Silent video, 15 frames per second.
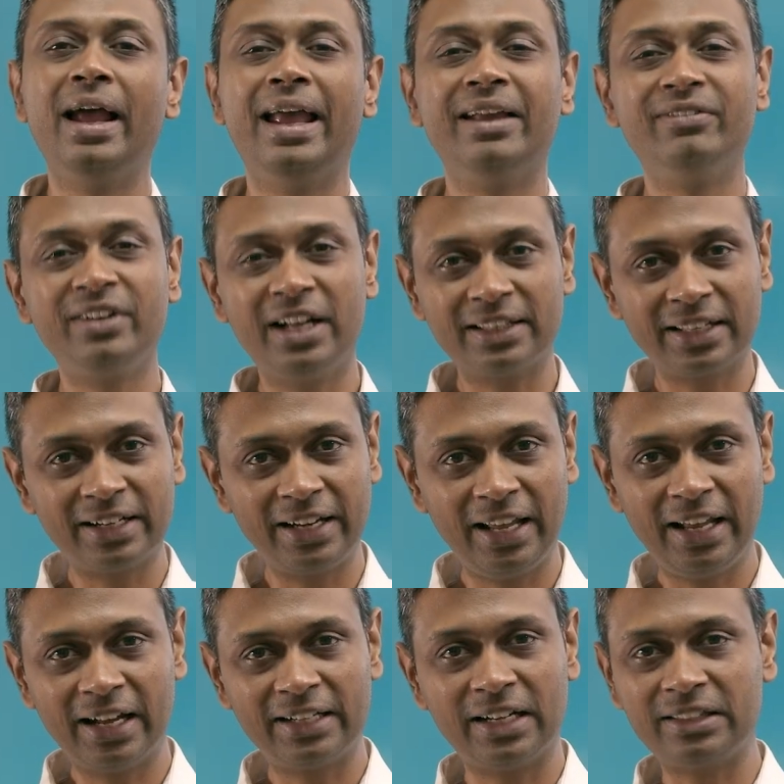Every other
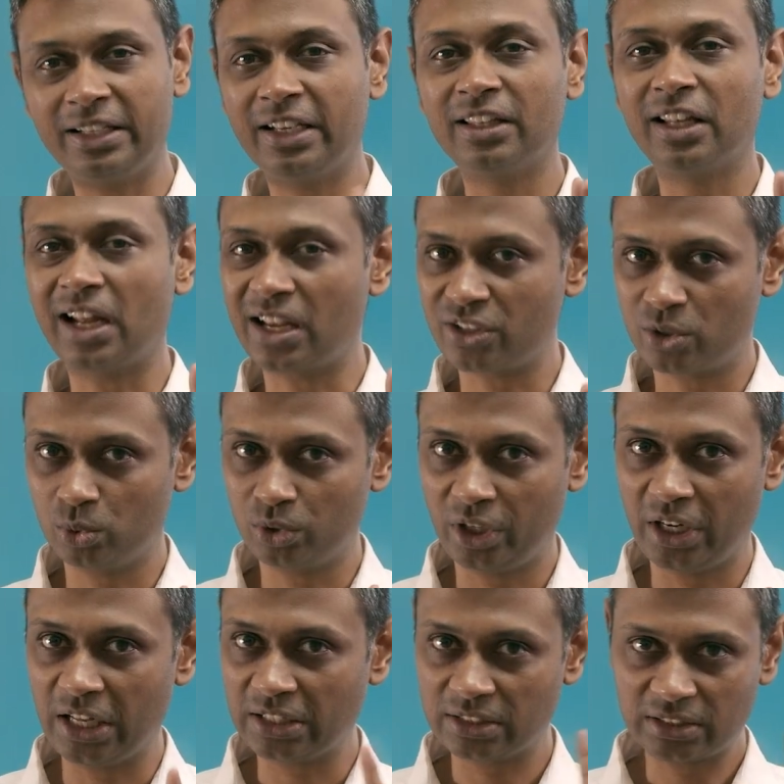day and nothing in the last 2-3 days.